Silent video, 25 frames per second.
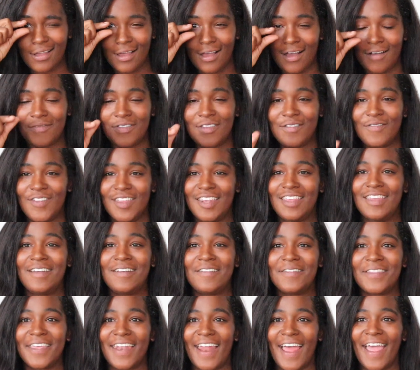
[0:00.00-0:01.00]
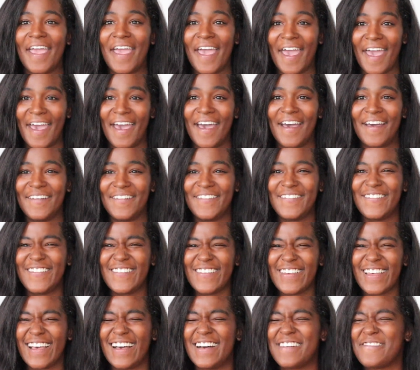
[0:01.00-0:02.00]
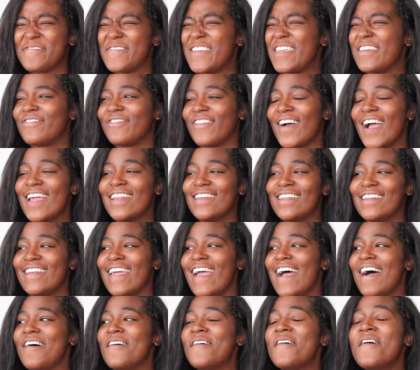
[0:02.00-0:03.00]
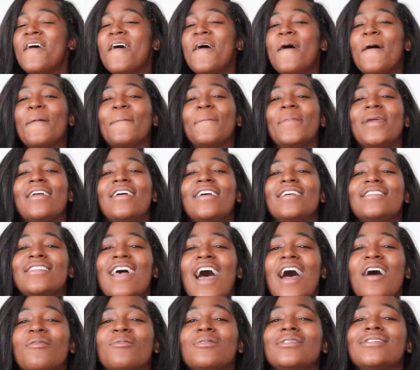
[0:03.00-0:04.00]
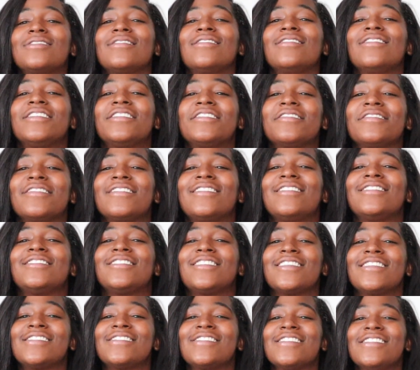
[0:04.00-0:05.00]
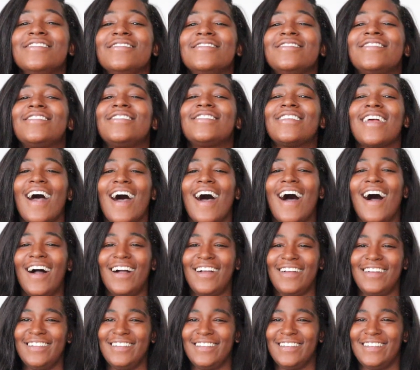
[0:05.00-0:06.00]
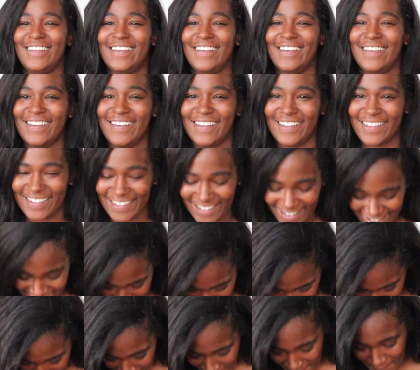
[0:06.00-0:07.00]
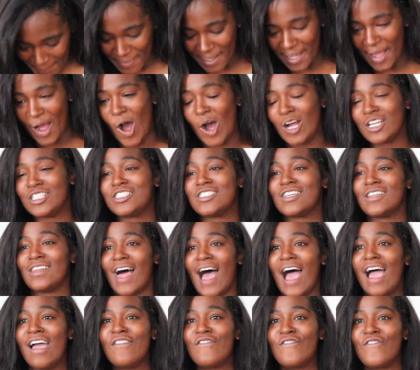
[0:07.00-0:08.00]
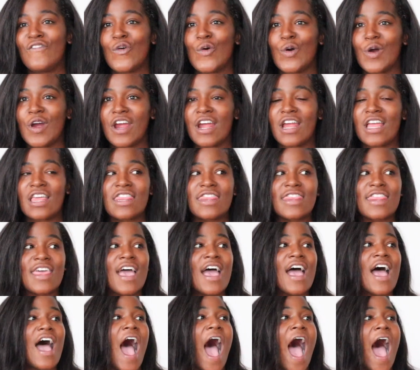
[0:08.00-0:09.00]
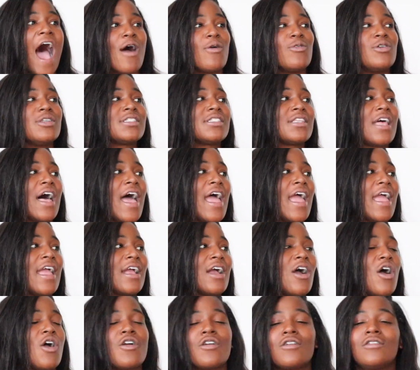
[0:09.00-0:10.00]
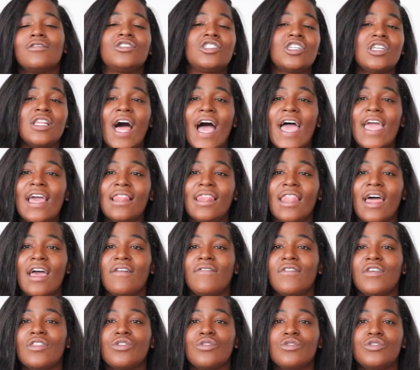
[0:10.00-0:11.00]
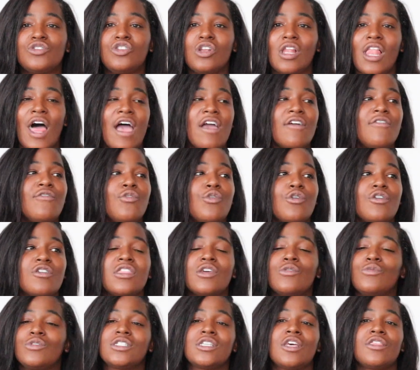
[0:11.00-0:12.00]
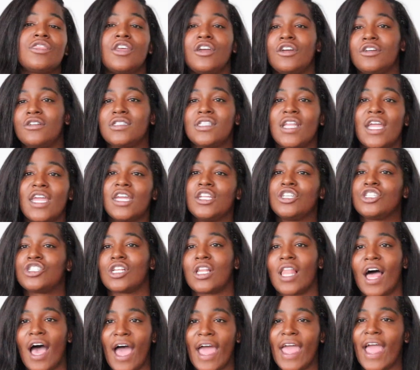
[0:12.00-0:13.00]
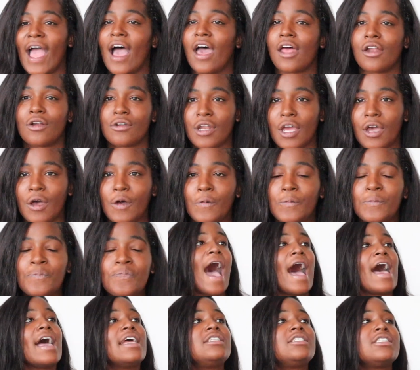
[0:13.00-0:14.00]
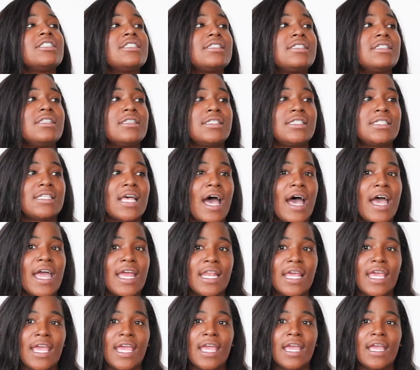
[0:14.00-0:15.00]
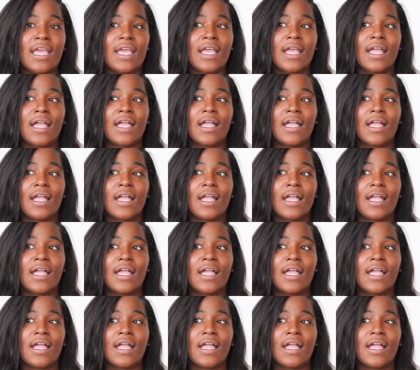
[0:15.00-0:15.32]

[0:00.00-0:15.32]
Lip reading: of the video that I have of me finding out, because I was literally just in shock. But on July 4th, I was like, or July 11th or July 4th, it was a Thursday in July, I don't know. I just decided